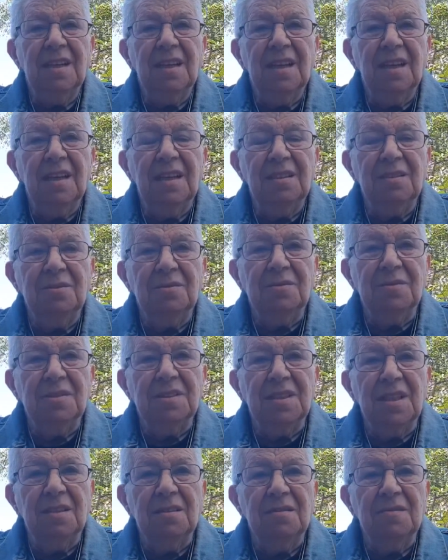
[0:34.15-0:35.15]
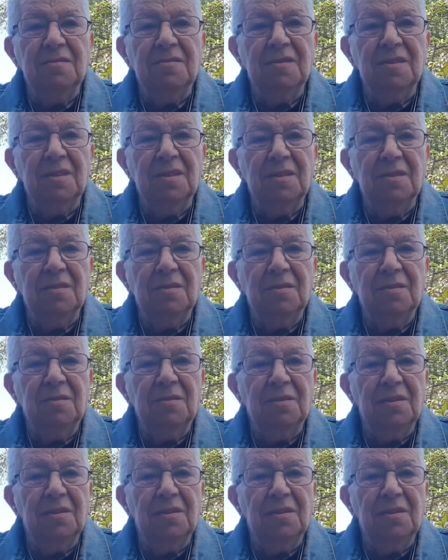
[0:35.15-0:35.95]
and also for all